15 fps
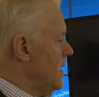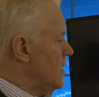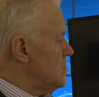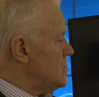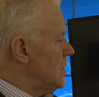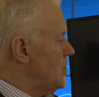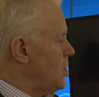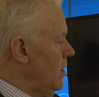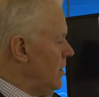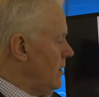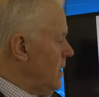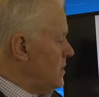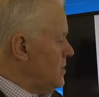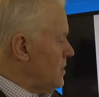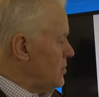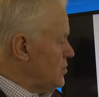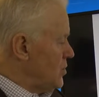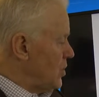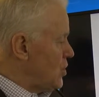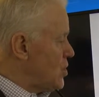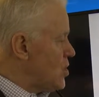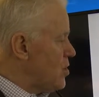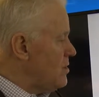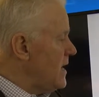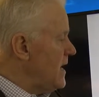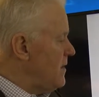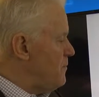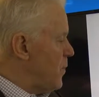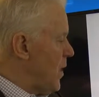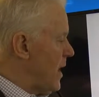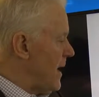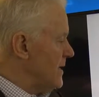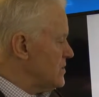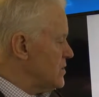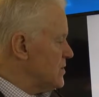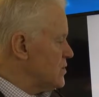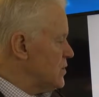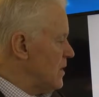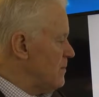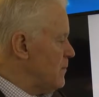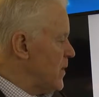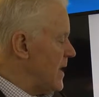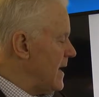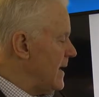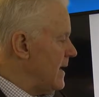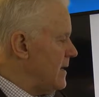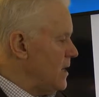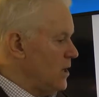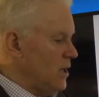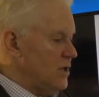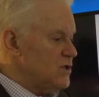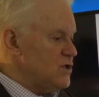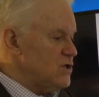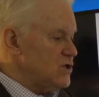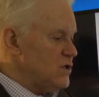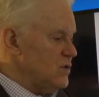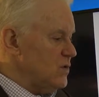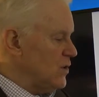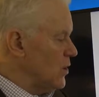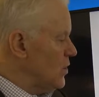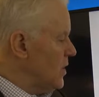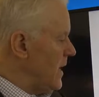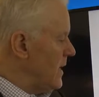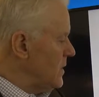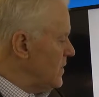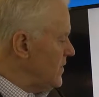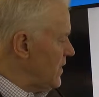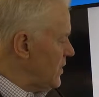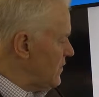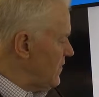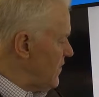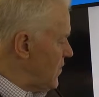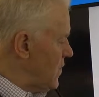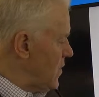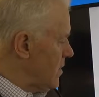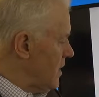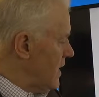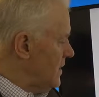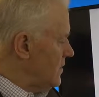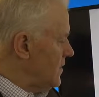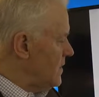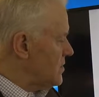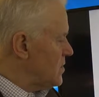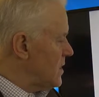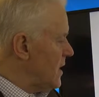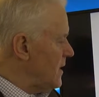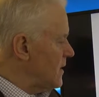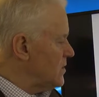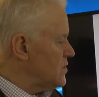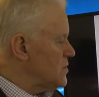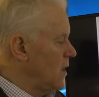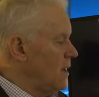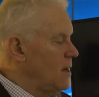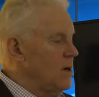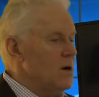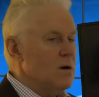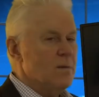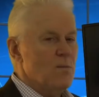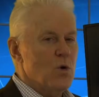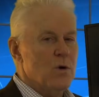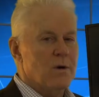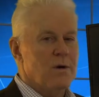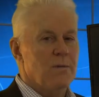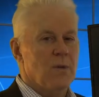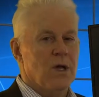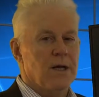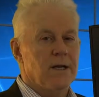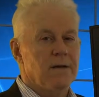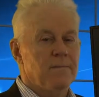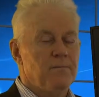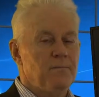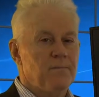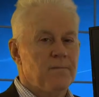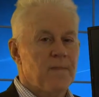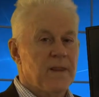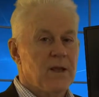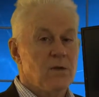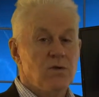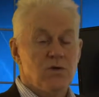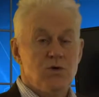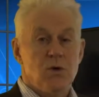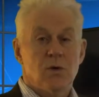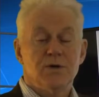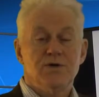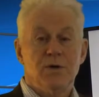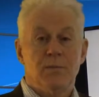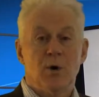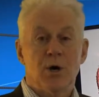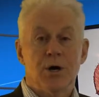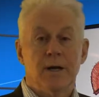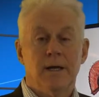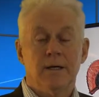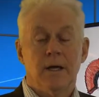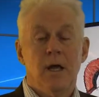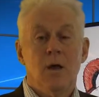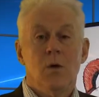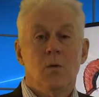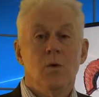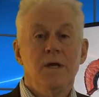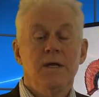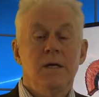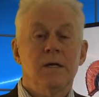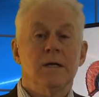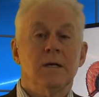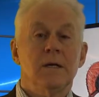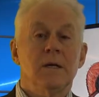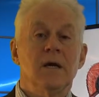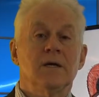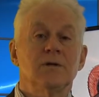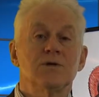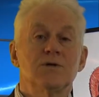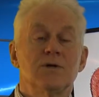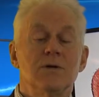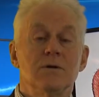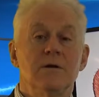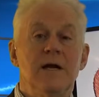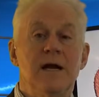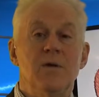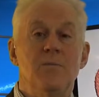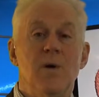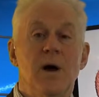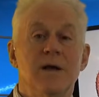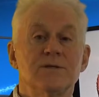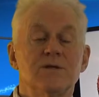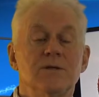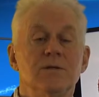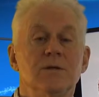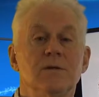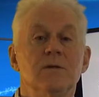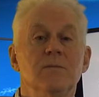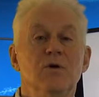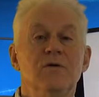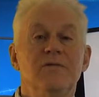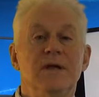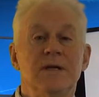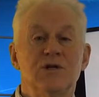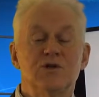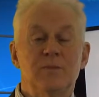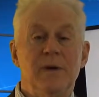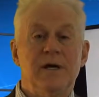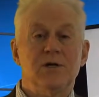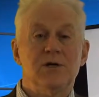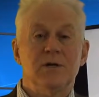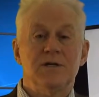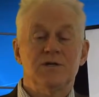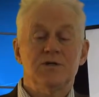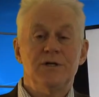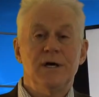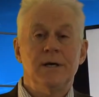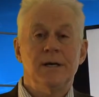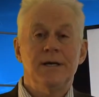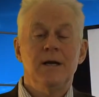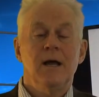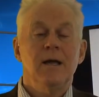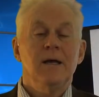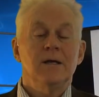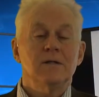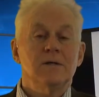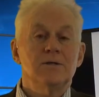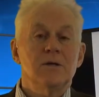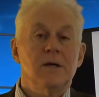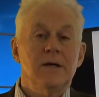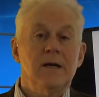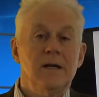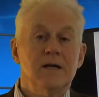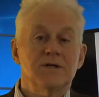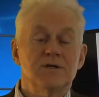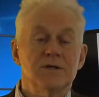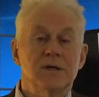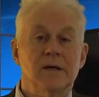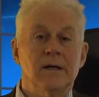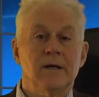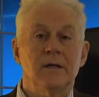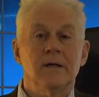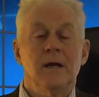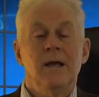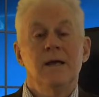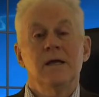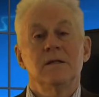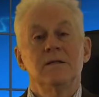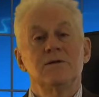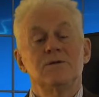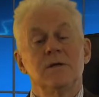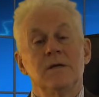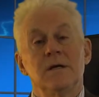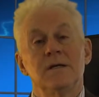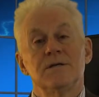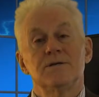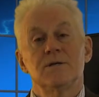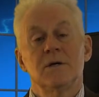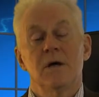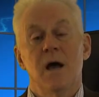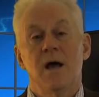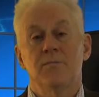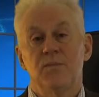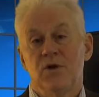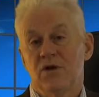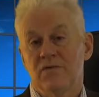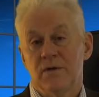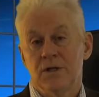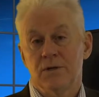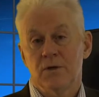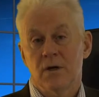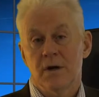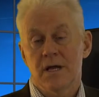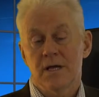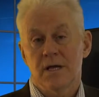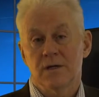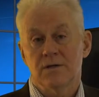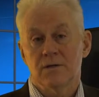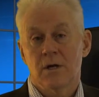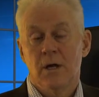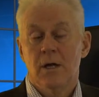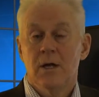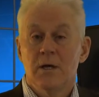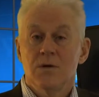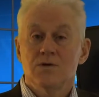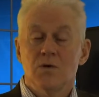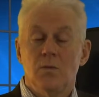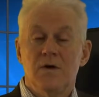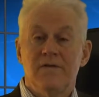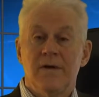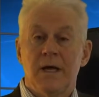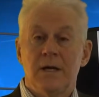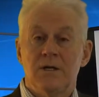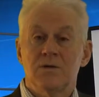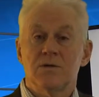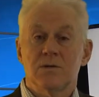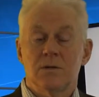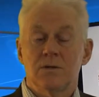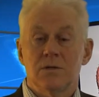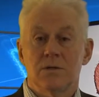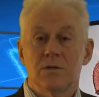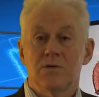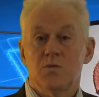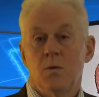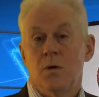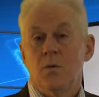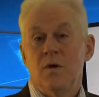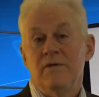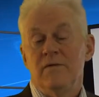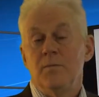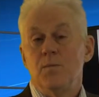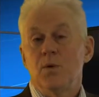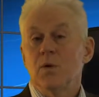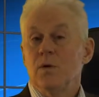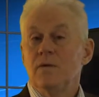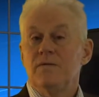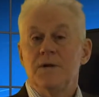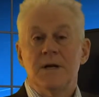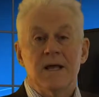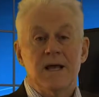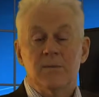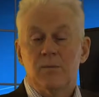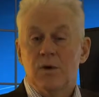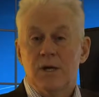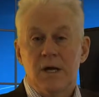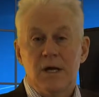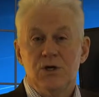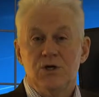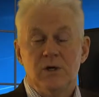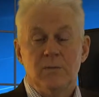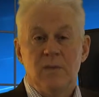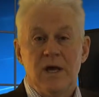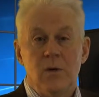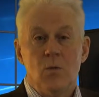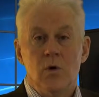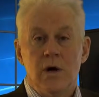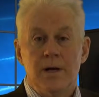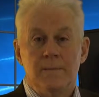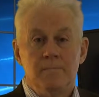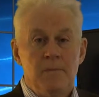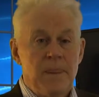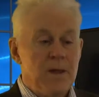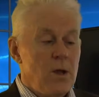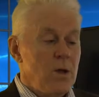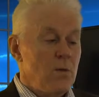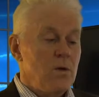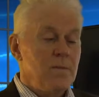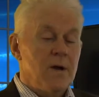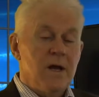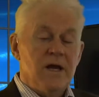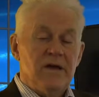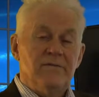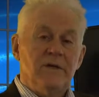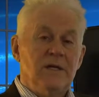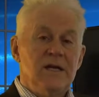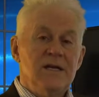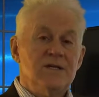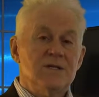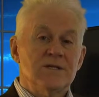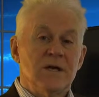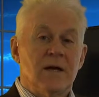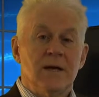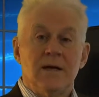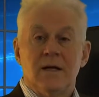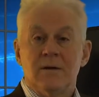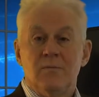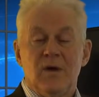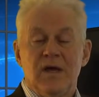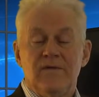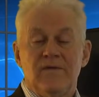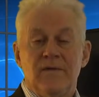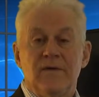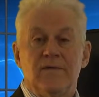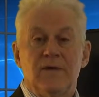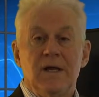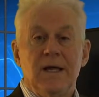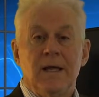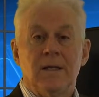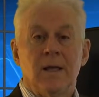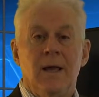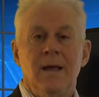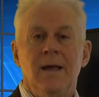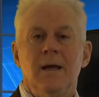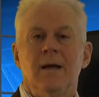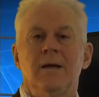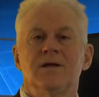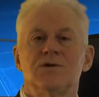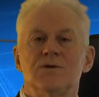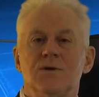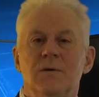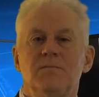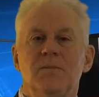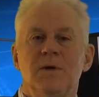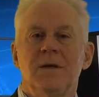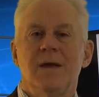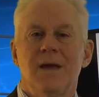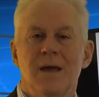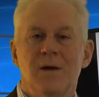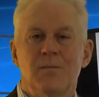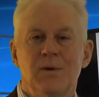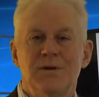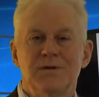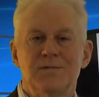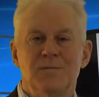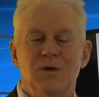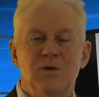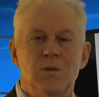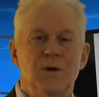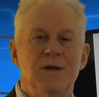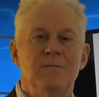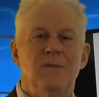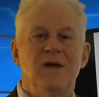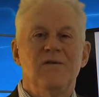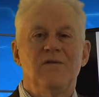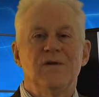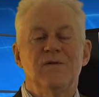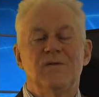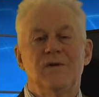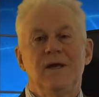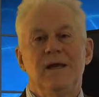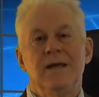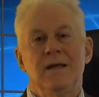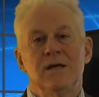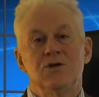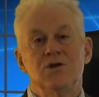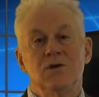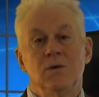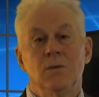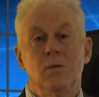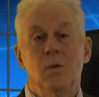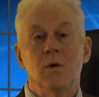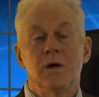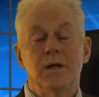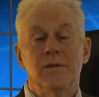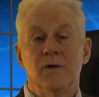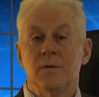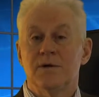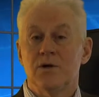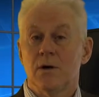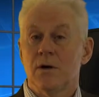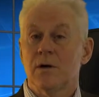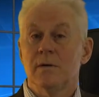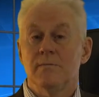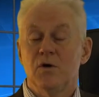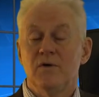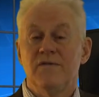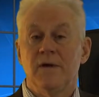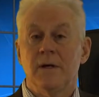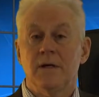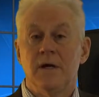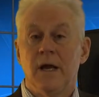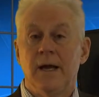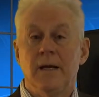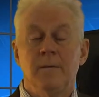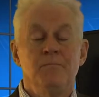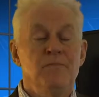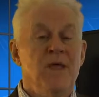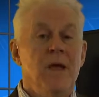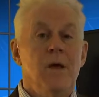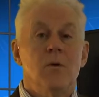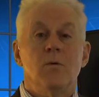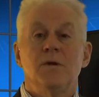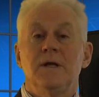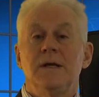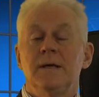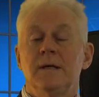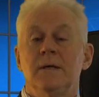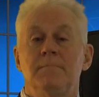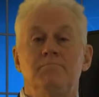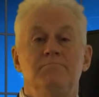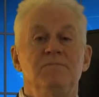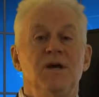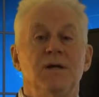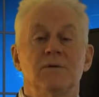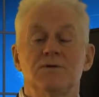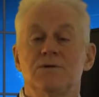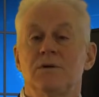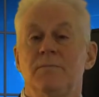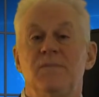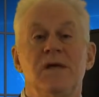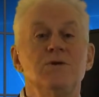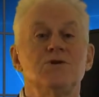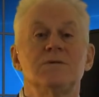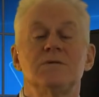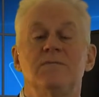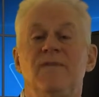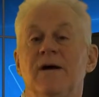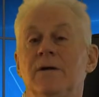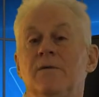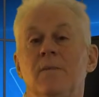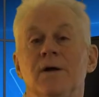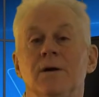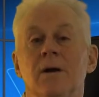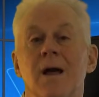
Secu security deposits are paid sooner and therefore the tenants are more committed in the Georgia market, we can't collect the security deposit till the move-in inspection is done. The tenant has signed it, and the tenant has a copy of it in their hands. So we've had instances where we've approved an application May 1. We might have a lease signed on May 15, and then something happens between May 15 and June 1, their target move-in date, where they get a, you know, something, just found a better